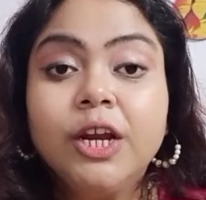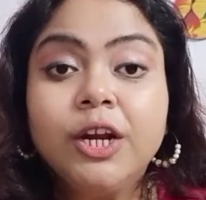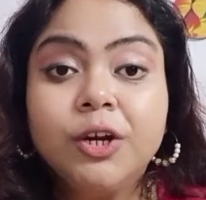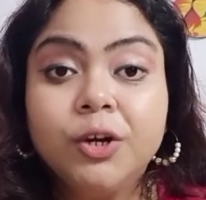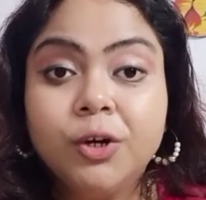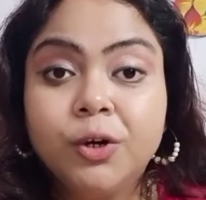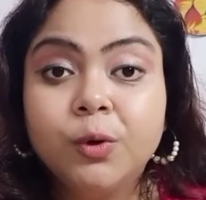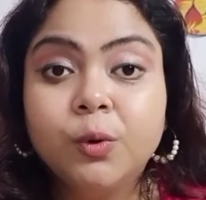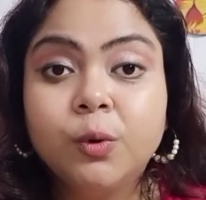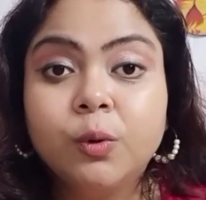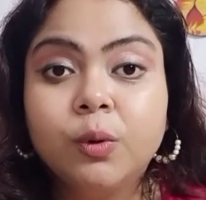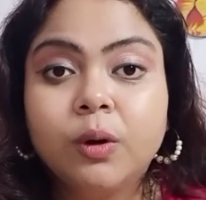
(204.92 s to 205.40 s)

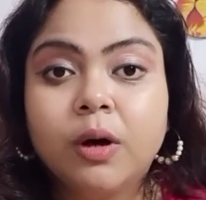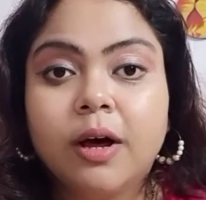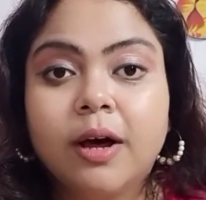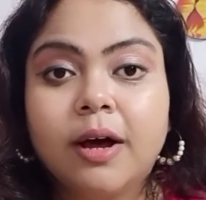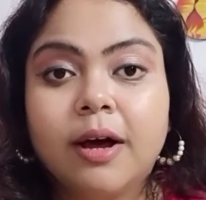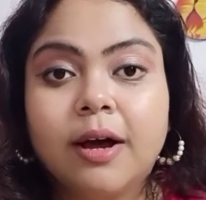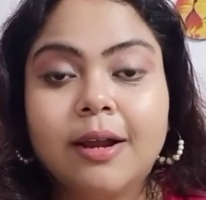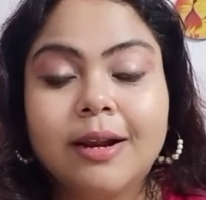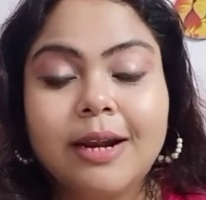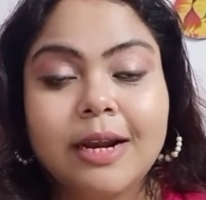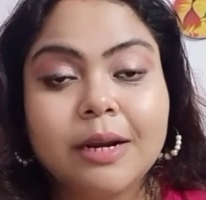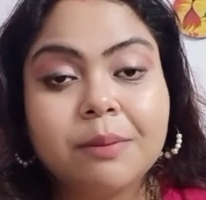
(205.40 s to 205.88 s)
do
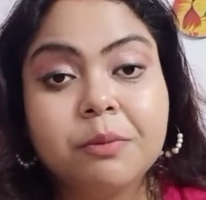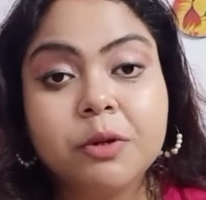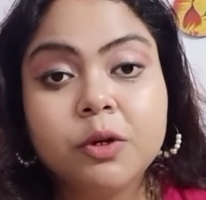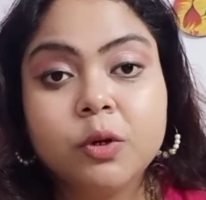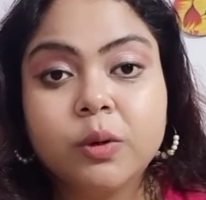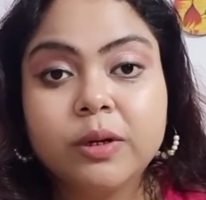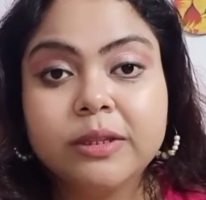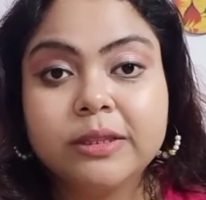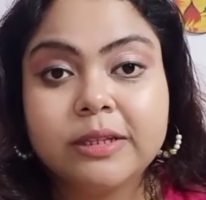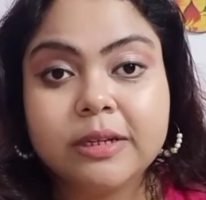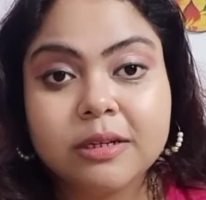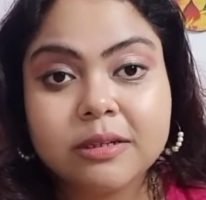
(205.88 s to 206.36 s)
uh, let me
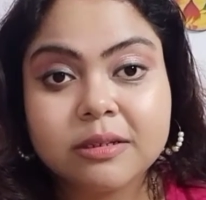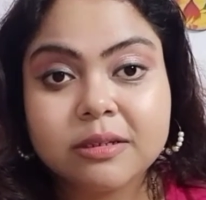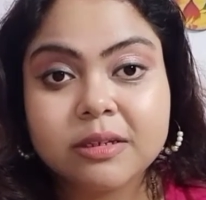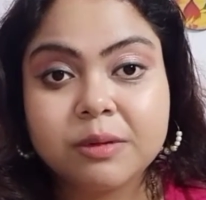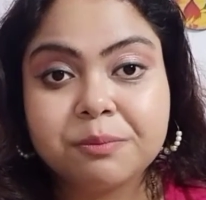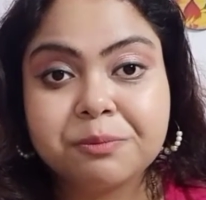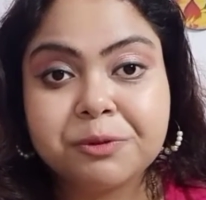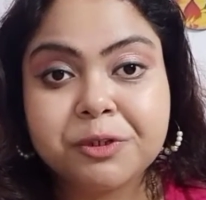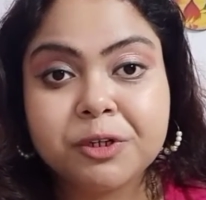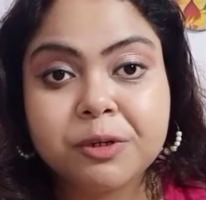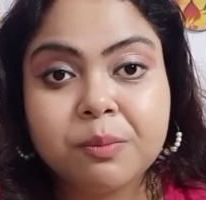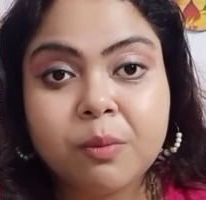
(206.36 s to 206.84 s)
know in the
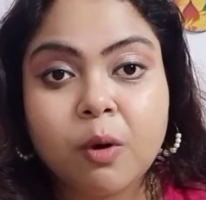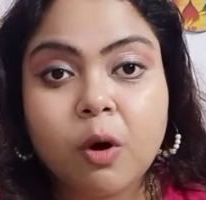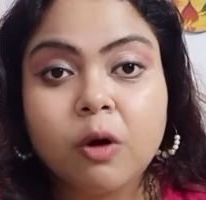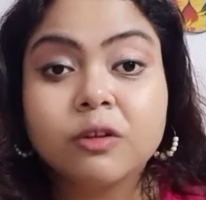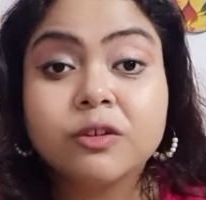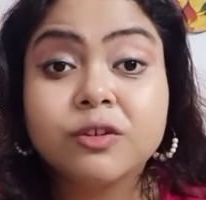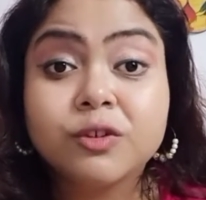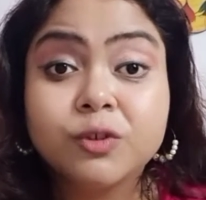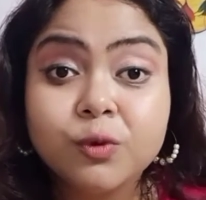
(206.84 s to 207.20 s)
description box.